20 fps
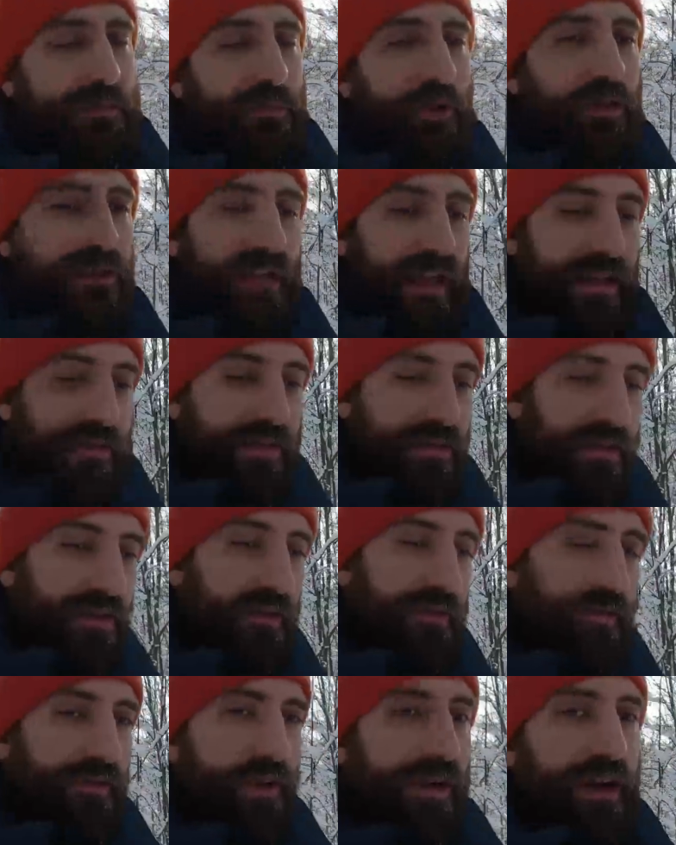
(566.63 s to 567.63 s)
small
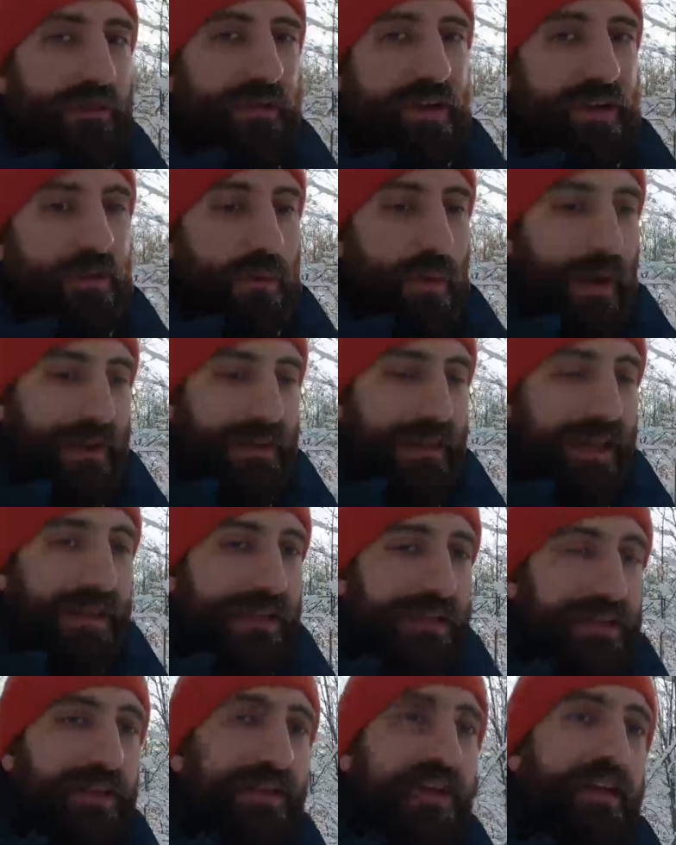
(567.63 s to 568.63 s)
sensor, very wide
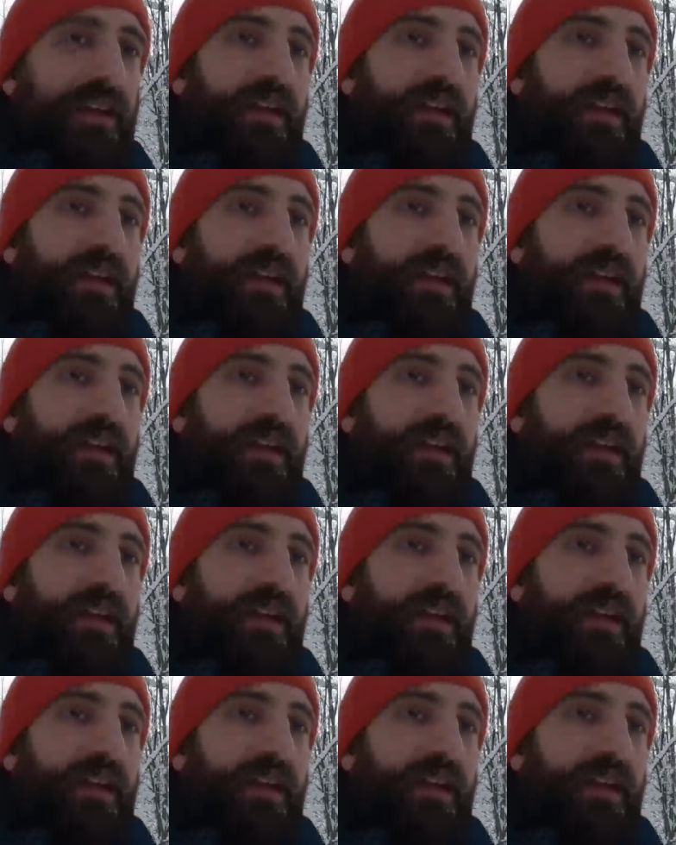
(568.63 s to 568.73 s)
lens,